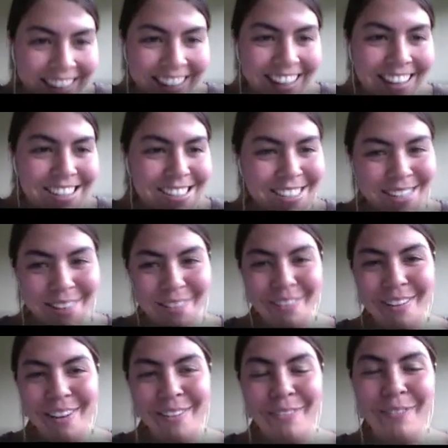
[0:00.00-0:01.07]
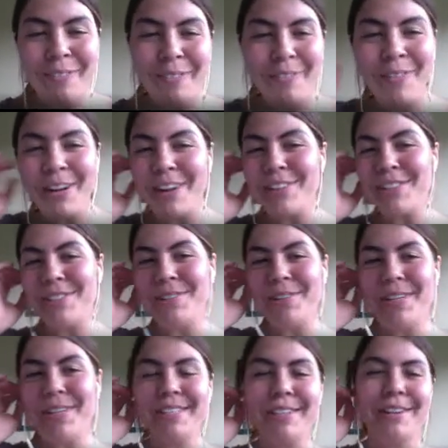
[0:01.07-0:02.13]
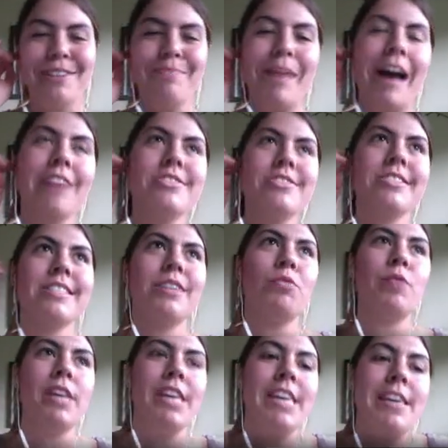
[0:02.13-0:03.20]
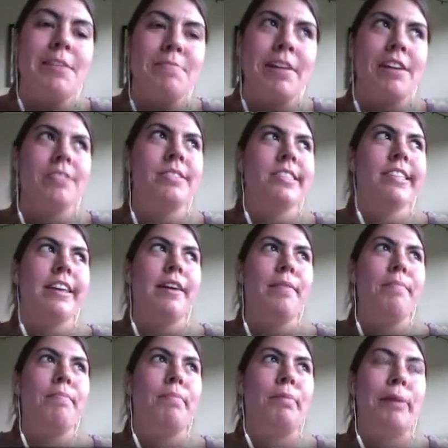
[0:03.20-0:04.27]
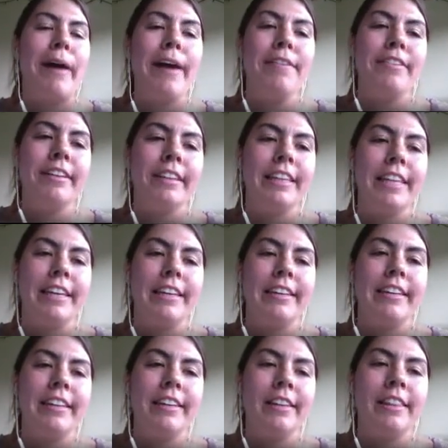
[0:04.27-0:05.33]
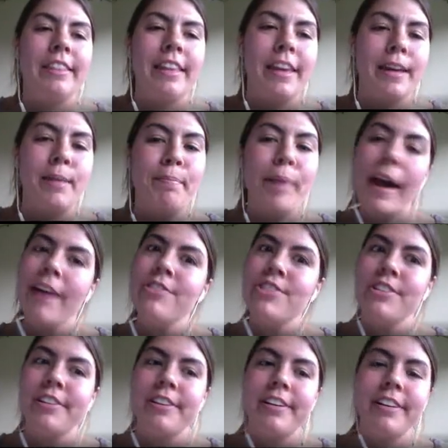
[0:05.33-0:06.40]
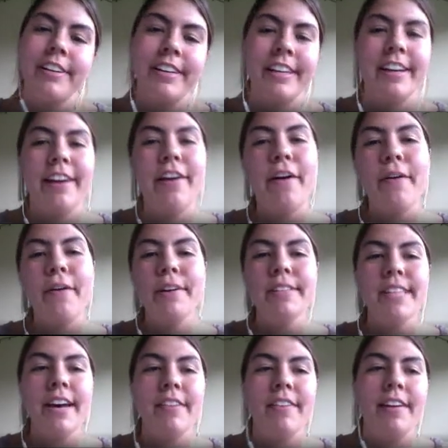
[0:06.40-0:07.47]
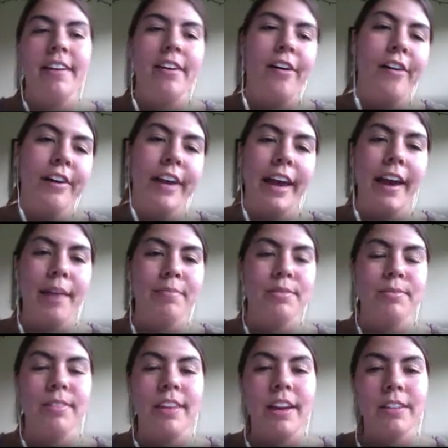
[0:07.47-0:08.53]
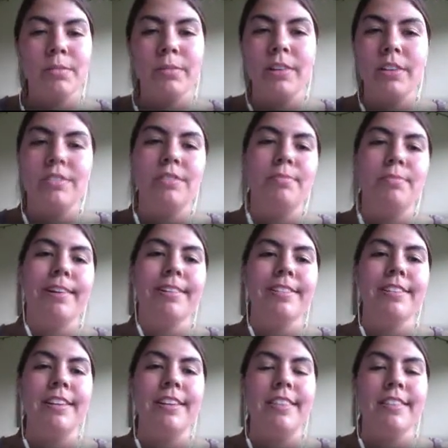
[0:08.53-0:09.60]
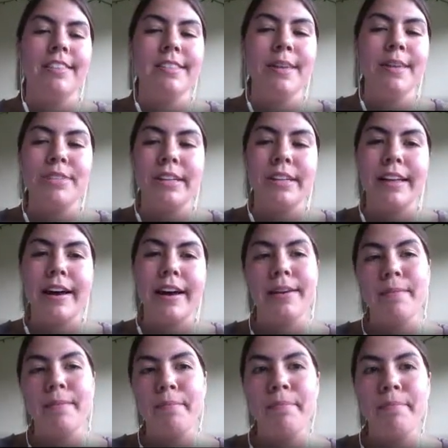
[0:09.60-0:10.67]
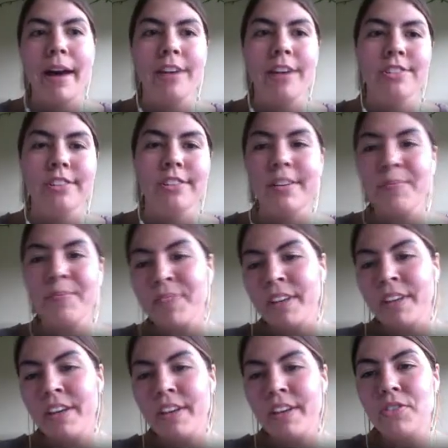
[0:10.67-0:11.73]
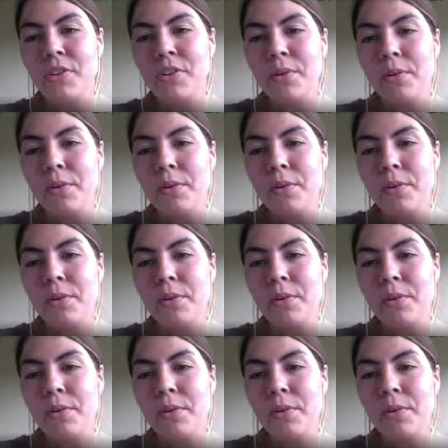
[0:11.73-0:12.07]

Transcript: so when our students earn badges that we email to them privately, they get a badge alert, and I always have it in all caps with explanation marks in the subject line badge alert. So,